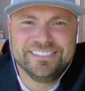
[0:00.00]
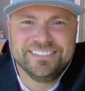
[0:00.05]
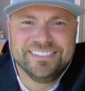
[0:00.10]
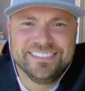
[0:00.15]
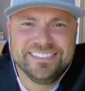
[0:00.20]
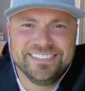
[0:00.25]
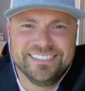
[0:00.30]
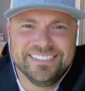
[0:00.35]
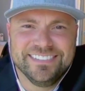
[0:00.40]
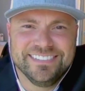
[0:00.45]

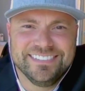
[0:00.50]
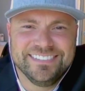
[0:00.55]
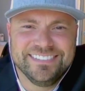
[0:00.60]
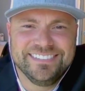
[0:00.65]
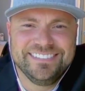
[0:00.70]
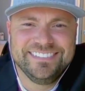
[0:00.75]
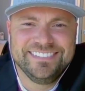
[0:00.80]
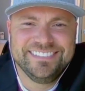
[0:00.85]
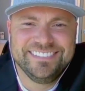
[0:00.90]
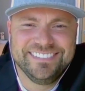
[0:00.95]
Nice.
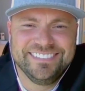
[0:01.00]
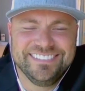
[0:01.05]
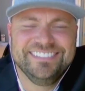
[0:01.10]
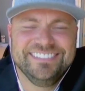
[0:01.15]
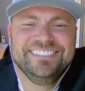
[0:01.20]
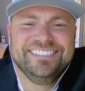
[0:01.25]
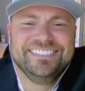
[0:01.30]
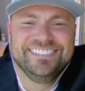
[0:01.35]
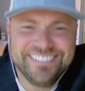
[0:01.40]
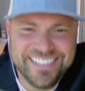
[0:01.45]

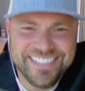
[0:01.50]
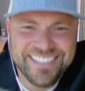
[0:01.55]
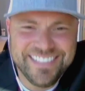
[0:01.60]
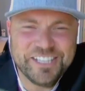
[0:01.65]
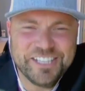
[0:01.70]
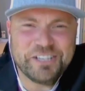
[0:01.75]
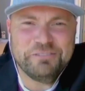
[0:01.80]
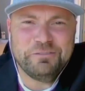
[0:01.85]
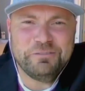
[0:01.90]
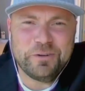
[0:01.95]
So the
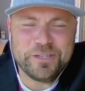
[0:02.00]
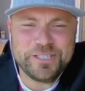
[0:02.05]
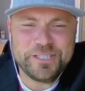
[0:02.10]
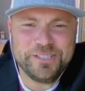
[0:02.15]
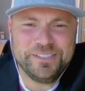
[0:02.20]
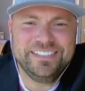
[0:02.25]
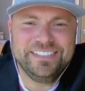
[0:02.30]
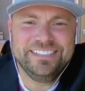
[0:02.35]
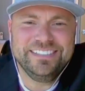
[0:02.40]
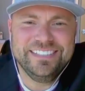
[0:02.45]
weather's good. Looking
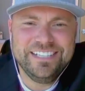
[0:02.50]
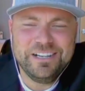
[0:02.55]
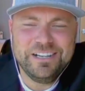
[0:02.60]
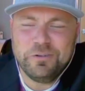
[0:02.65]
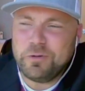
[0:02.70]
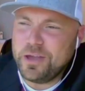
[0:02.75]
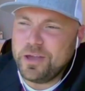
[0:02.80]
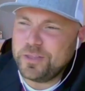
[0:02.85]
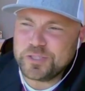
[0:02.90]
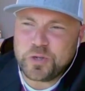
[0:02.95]
forward to
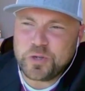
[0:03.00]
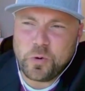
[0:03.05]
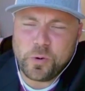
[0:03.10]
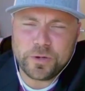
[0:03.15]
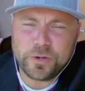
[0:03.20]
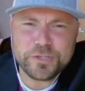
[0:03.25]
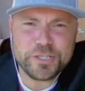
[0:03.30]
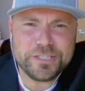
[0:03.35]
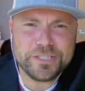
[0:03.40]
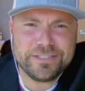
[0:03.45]
it.
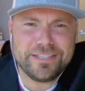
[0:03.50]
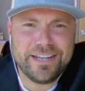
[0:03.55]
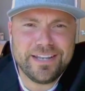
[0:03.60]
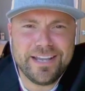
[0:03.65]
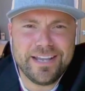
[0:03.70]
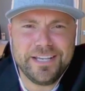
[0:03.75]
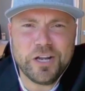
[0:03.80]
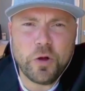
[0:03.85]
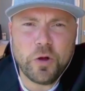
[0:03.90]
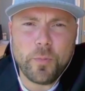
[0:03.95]
Weather's
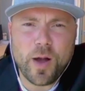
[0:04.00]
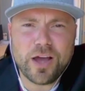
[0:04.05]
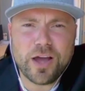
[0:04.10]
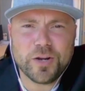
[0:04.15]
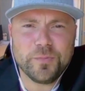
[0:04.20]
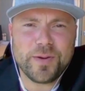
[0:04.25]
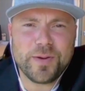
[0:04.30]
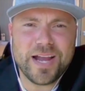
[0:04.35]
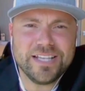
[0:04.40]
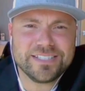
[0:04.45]
gorgeous today in
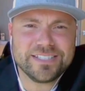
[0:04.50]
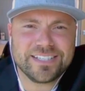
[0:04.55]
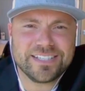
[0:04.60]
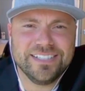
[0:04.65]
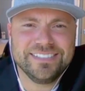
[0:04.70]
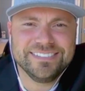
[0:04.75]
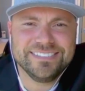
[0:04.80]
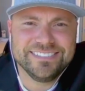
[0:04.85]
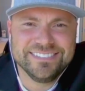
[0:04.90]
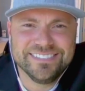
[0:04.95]
Omaha,
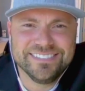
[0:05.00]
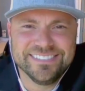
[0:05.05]
Nebraska.